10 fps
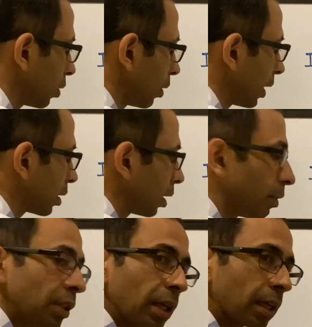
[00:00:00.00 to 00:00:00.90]
So let's say
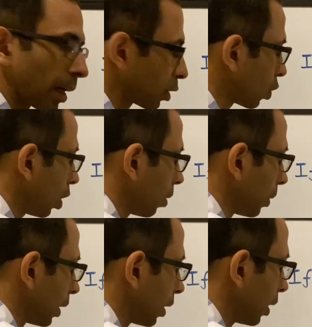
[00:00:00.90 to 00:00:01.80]
we take x common,
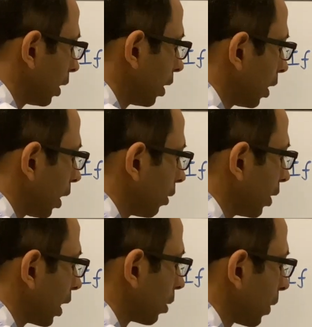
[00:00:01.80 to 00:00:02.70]
and we
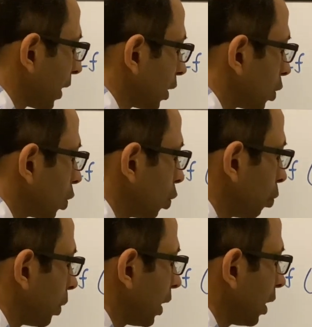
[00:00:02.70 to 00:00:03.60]
get minus
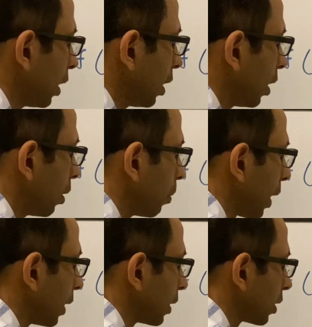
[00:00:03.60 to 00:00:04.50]
2p
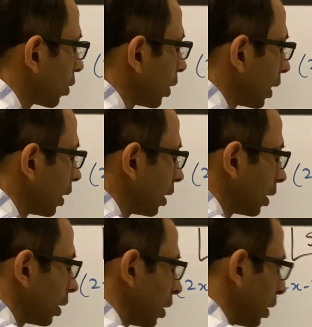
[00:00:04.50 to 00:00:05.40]
minus 3
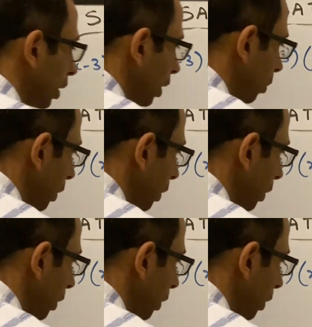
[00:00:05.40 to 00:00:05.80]
and